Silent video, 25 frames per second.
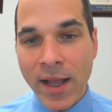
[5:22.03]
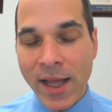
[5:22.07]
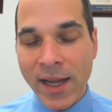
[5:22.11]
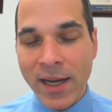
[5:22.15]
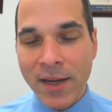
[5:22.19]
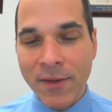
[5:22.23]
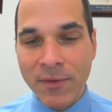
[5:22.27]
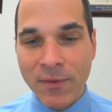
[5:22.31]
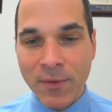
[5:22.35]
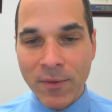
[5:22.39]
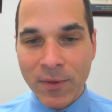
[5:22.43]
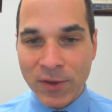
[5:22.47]

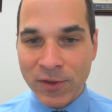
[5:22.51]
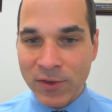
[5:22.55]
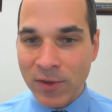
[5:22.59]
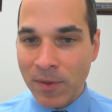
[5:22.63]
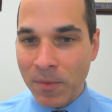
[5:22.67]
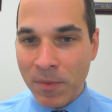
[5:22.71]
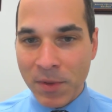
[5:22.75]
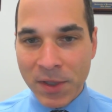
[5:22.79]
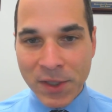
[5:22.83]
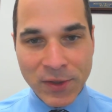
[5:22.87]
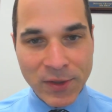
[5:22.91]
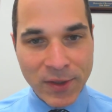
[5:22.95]
And if for
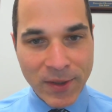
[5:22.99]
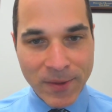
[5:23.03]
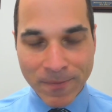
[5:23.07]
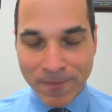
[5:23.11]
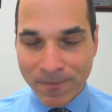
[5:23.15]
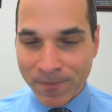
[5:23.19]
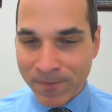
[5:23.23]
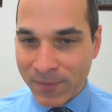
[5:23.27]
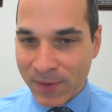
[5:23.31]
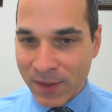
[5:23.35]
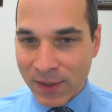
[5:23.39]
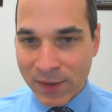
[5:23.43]
some
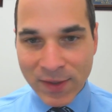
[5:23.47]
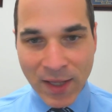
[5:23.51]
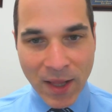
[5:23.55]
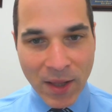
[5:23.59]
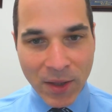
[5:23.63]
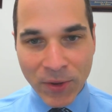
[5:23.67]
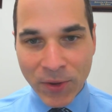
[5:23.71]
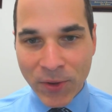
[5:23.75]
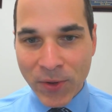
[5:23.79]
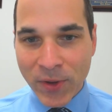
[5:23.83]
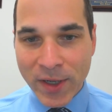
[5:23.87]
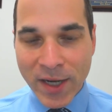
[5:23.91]
reason the
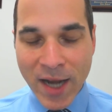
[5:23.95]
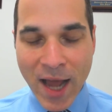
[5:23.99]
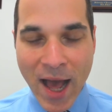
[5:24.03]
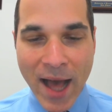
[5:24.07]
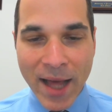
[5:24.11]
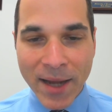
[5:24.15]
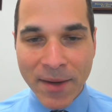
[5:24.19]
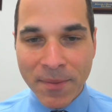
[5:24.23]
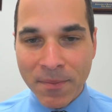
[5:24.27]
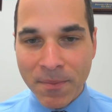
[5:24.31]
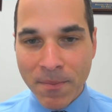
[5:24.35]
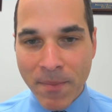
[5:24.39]
seller could
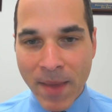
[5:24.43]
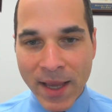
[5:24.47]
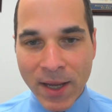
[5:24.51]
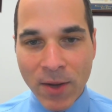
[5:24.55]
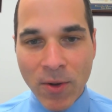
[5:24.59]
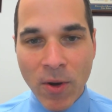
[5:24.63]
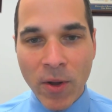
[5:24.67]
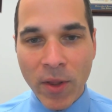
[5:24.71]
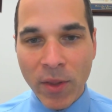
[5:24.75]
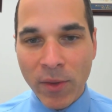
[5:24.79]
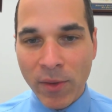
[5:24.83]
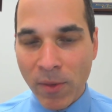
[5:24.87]
not
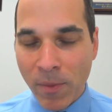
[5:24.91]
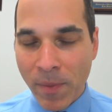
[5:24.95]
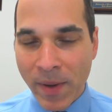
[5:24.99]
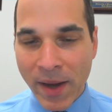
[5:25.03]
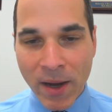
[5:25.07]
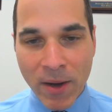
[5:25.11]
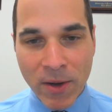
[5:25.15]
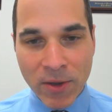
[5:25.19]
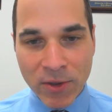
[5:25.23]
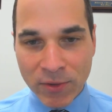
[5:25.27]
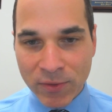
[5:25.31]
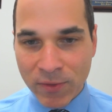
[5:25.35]
make all the
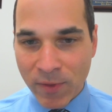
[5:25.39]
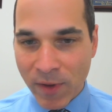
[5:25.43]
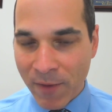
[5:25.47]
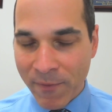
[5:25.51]
repairs,